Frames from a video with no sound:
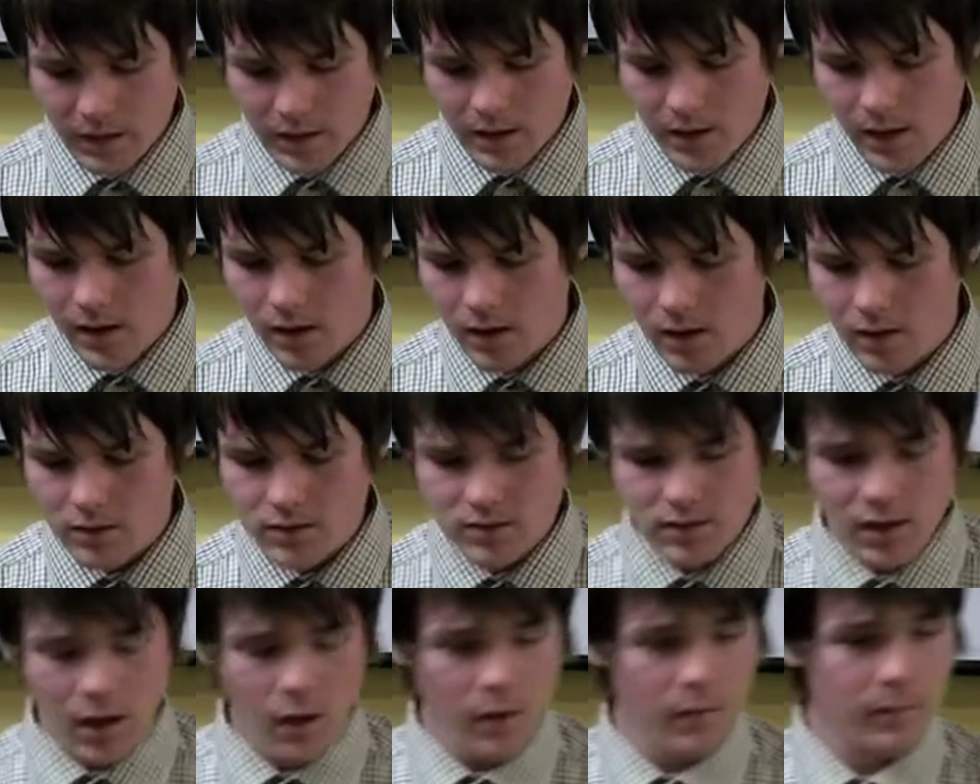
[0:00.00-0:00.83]
yeah, I'll
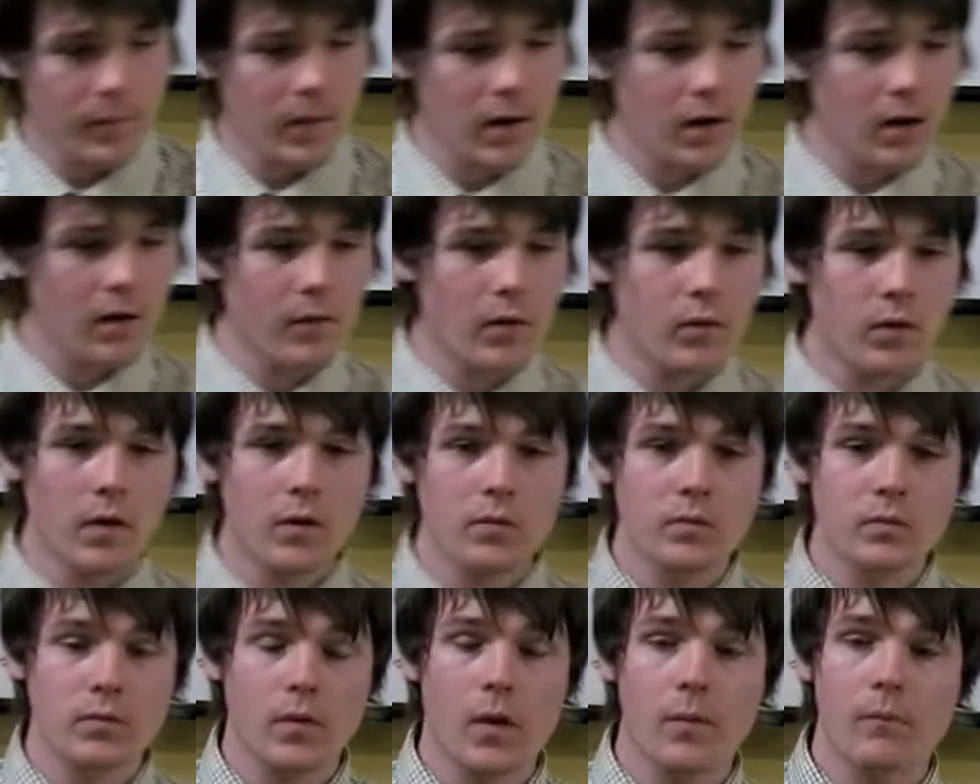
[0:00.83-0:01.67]
start with my life.
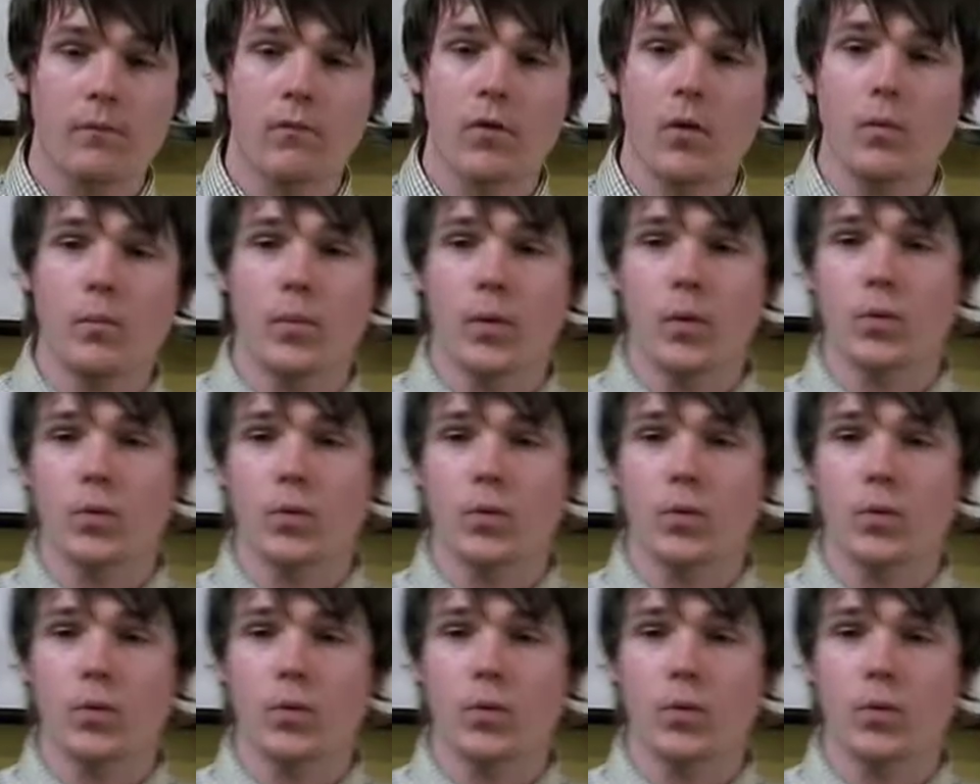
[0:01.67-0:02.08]
I'm from